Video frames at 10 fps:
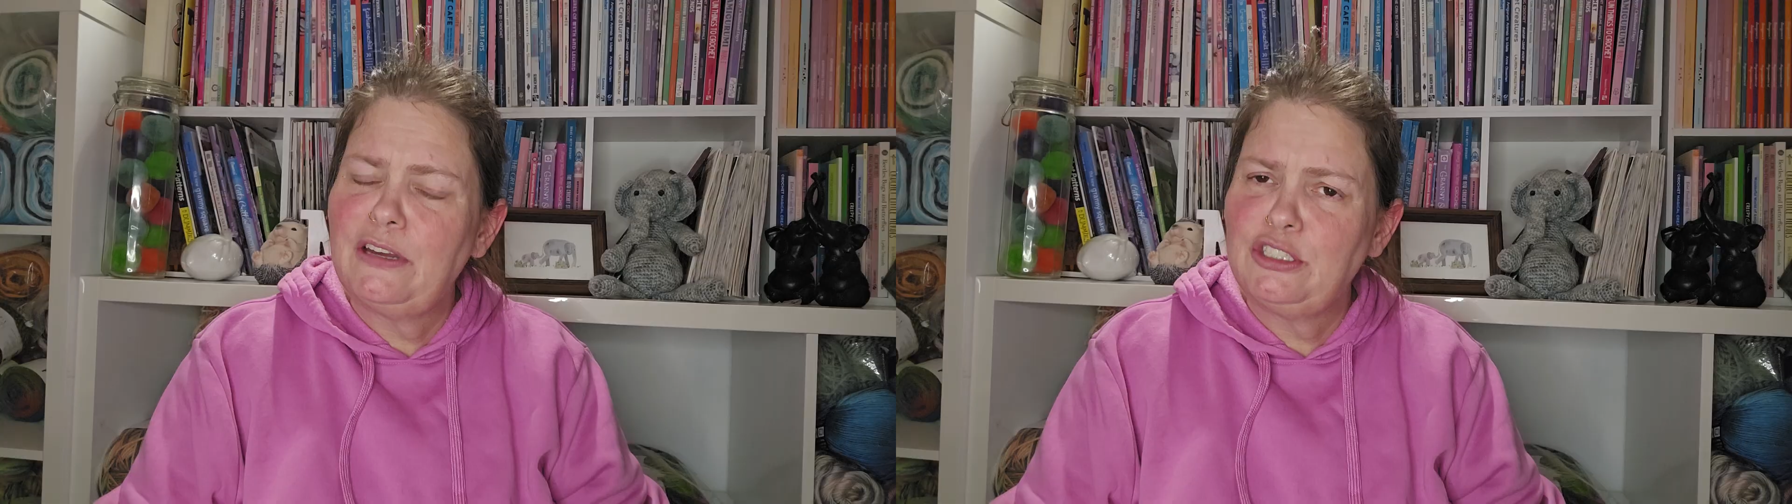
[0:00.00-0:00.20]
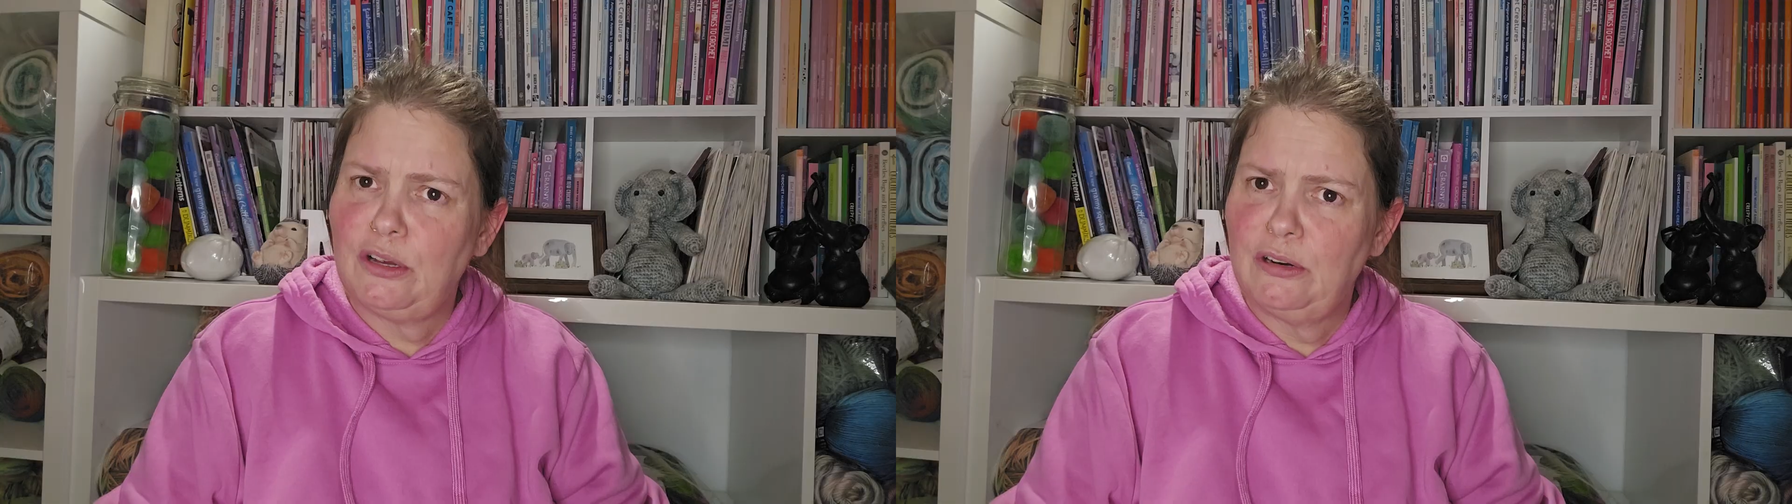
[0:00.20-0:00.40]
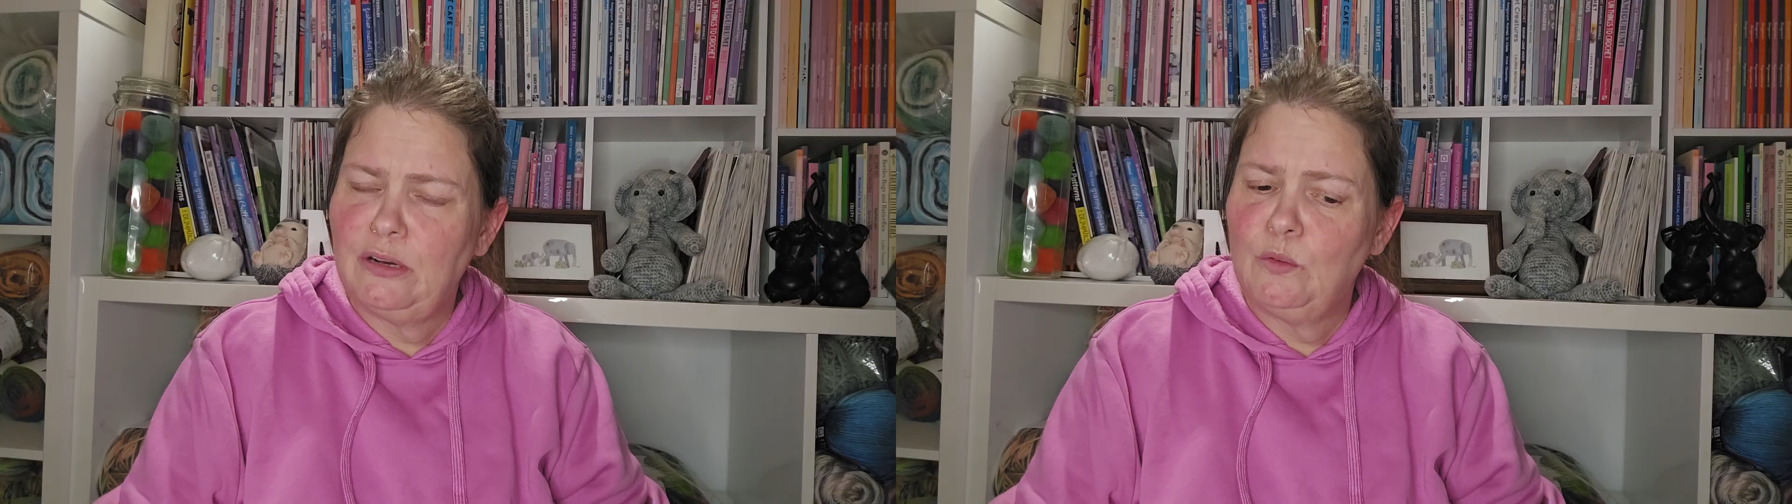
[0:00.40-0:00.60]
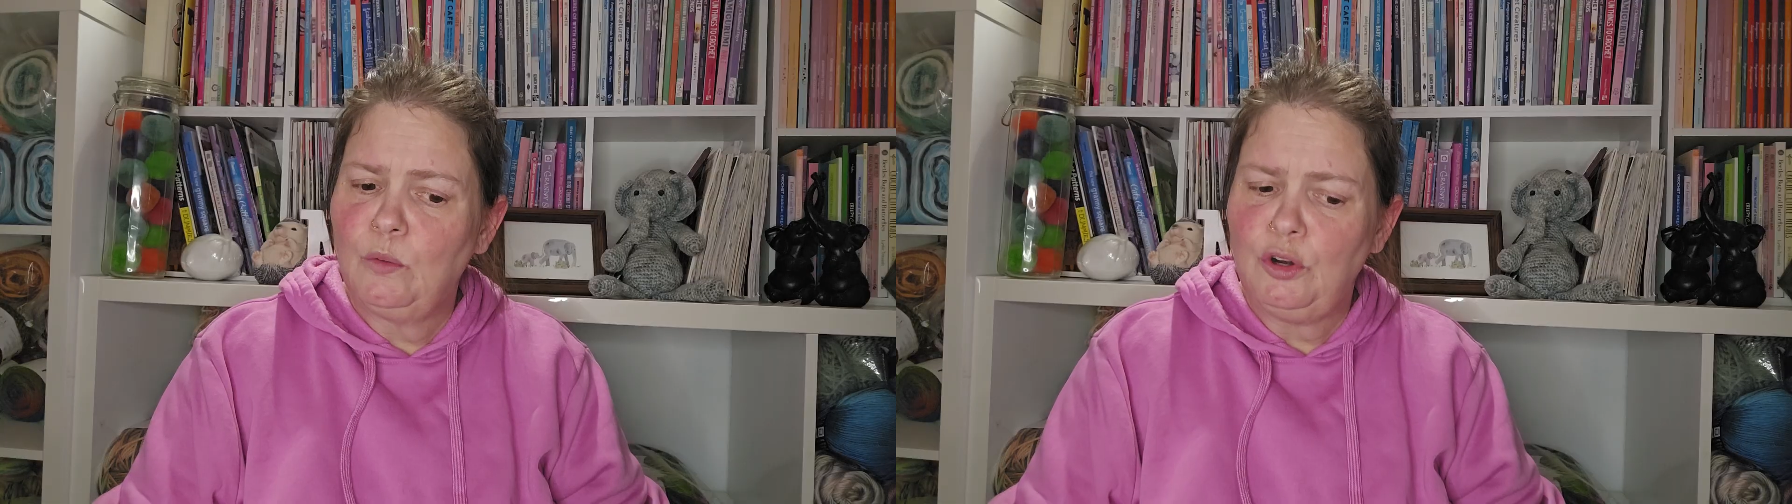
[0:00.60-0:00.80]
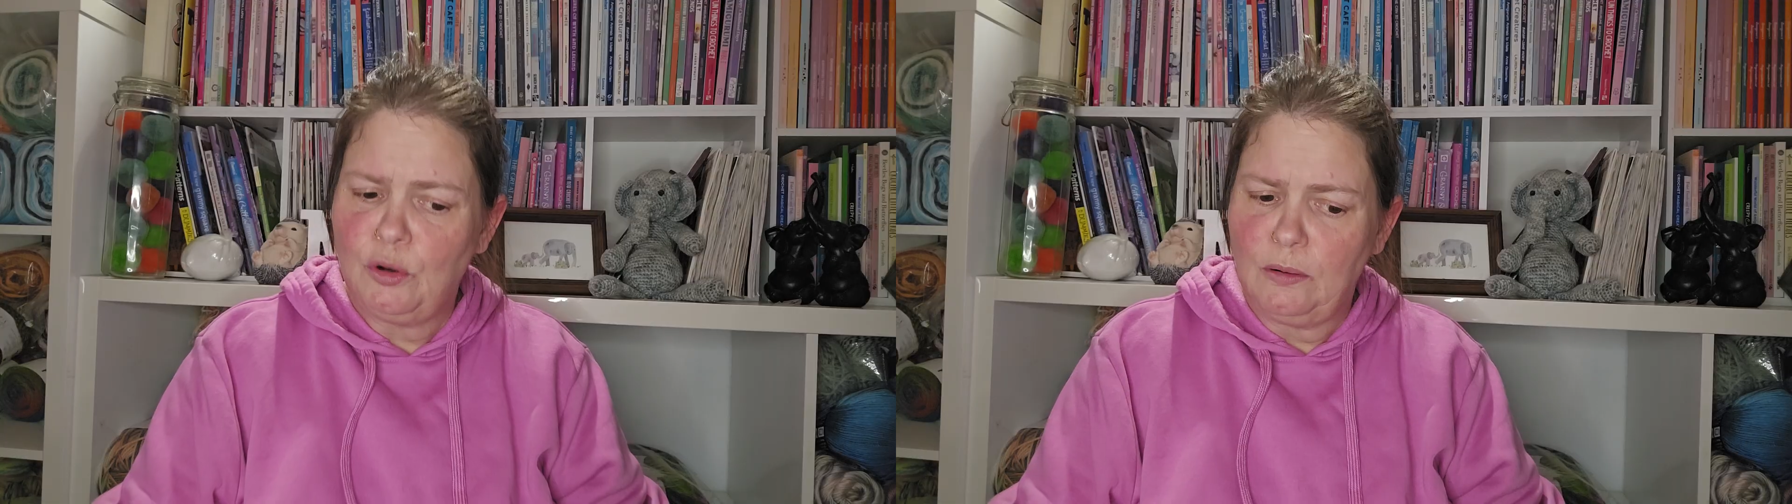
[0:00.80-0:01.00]
showed it
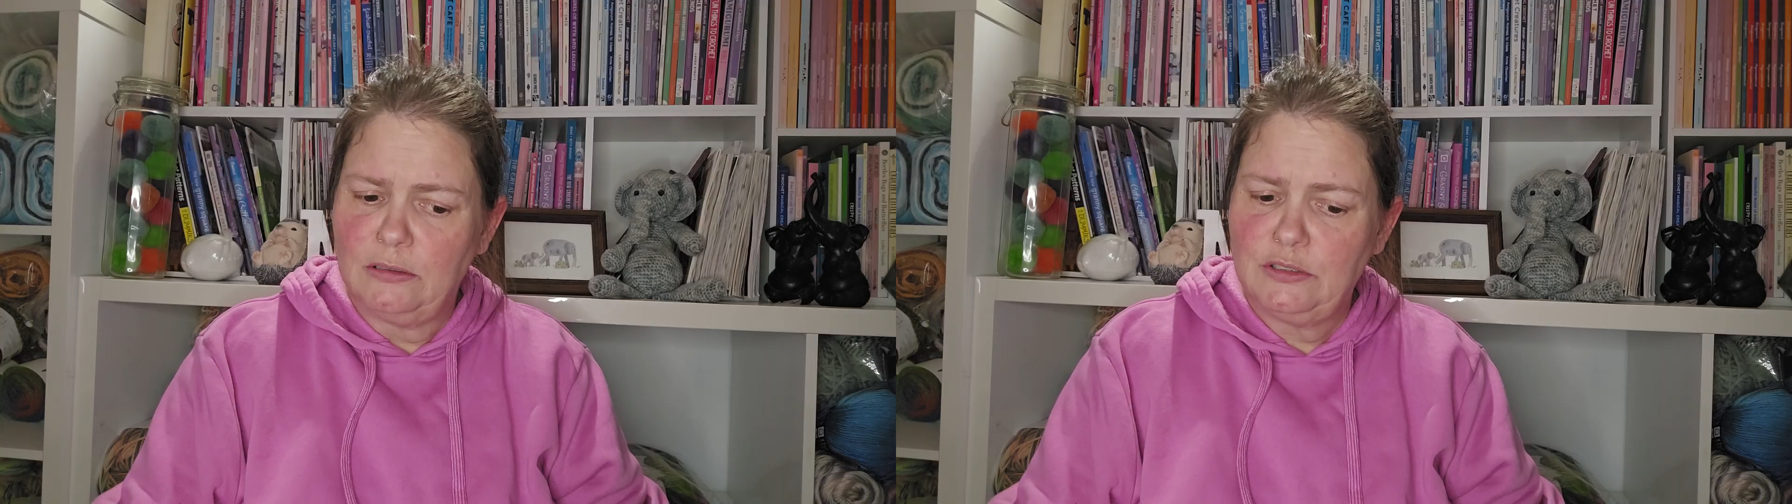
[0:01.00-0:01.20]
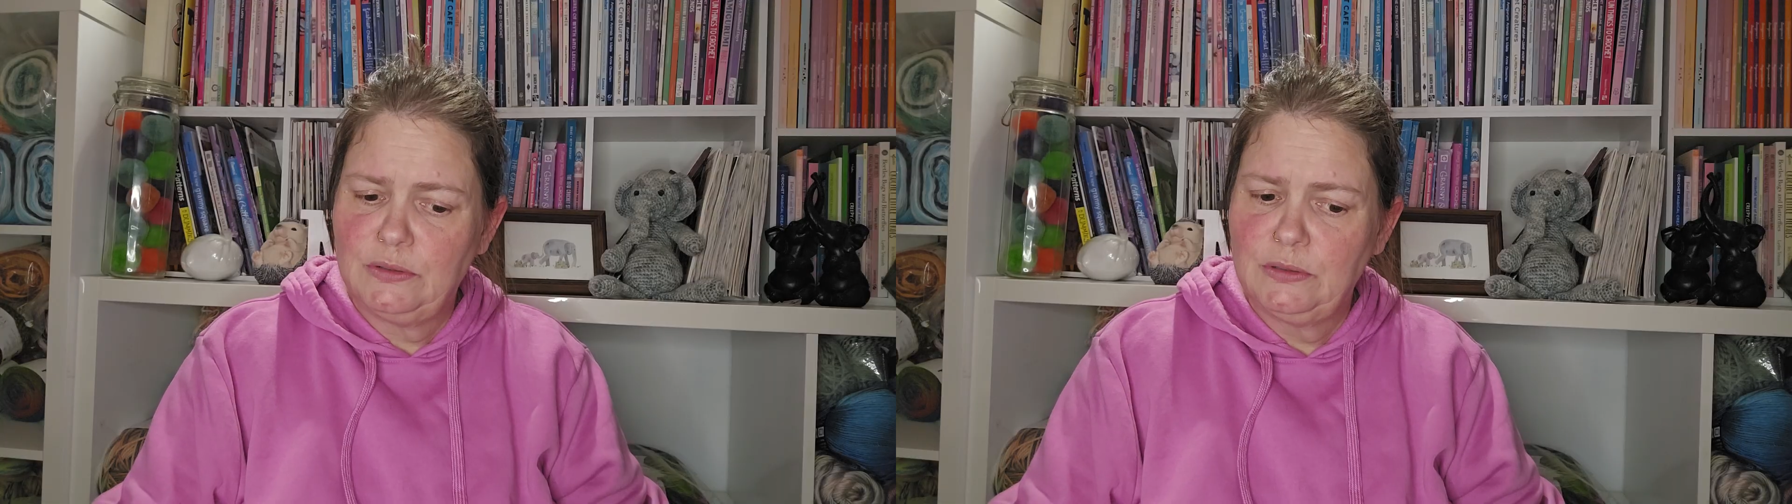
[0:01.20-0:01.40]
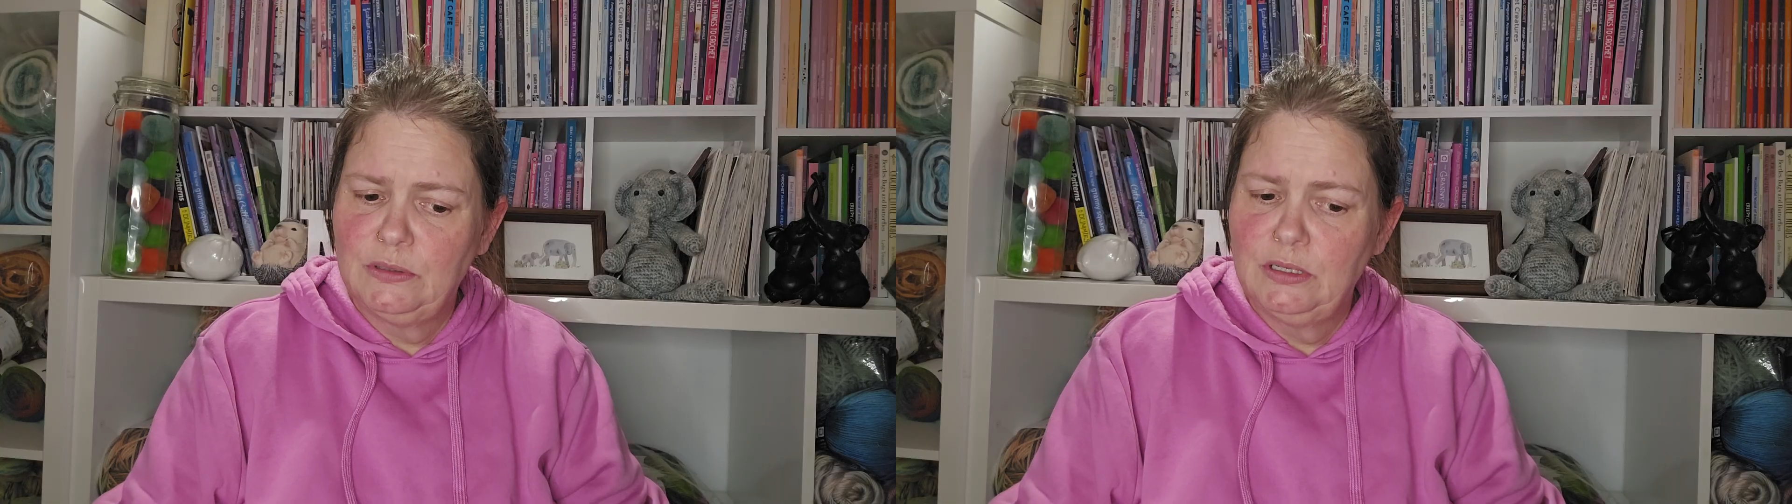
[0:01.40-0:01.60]
or not,